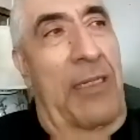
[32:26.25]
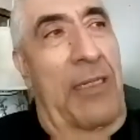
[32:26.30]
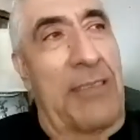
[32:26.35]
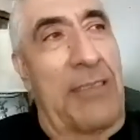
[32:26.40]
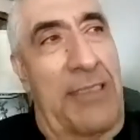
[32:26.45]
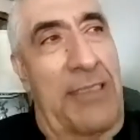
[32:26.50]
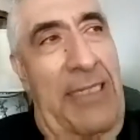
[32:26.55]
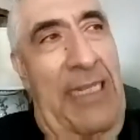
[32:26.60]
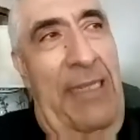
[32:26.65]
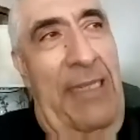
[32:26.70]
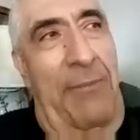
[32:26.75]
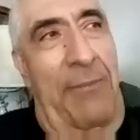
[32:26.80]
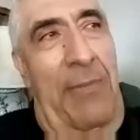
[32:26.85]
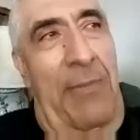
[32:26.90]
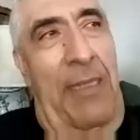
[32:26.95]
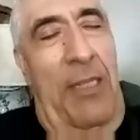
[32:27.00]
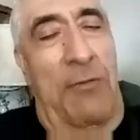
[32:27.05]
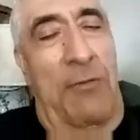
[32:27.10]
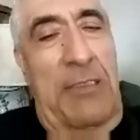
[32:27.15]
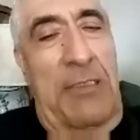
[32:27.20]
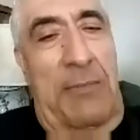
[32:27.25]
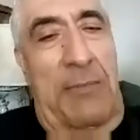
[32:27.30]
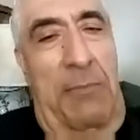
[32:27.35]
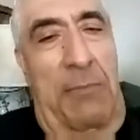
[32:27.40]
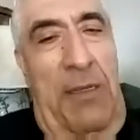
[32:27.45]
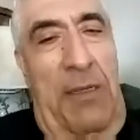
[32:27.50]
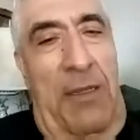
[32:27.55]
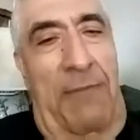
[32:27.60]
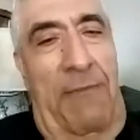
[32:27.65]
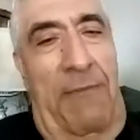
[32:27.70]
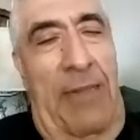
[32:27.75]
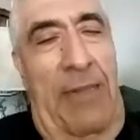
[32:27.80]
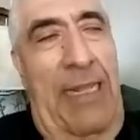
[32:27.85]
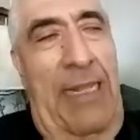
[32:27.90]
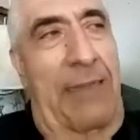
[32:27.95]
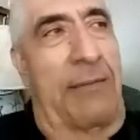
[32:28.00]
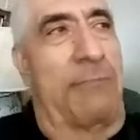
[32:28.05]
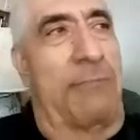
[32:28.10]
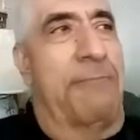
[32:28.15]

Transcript: Azim, he was like,